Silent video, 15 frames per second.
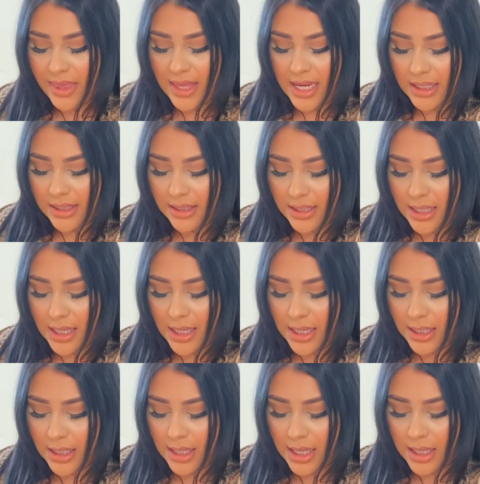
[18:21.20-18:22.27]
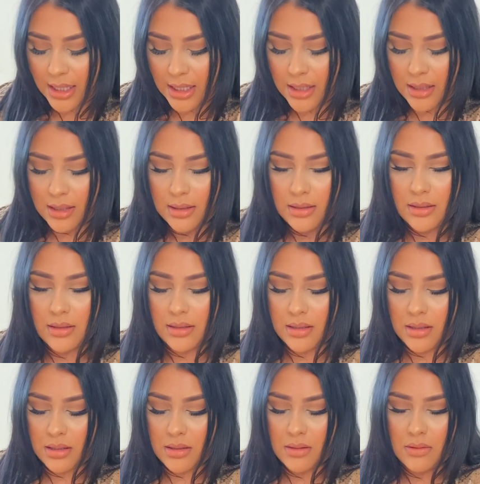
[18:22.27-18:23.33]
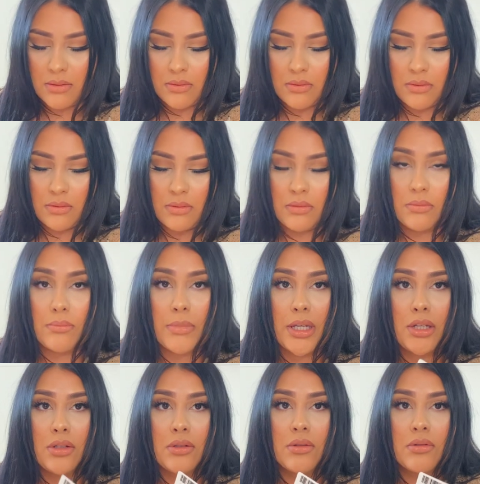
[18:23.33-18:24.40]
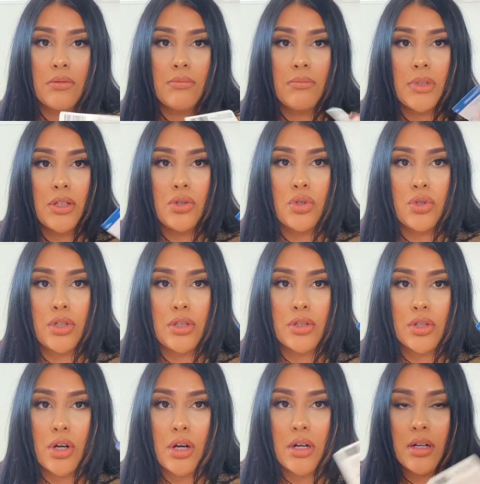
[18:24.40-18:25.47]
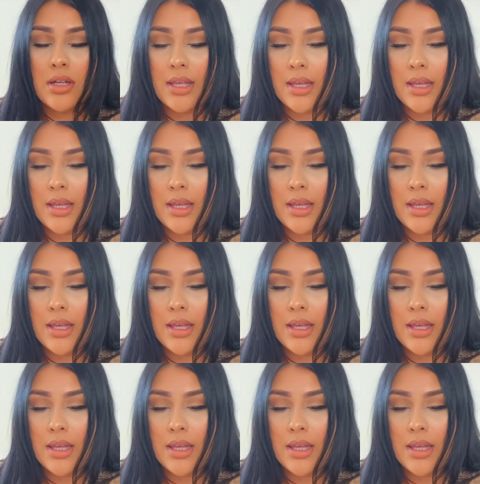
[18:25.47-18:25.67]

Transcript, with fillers: next thing is, oh, mine my insurance card.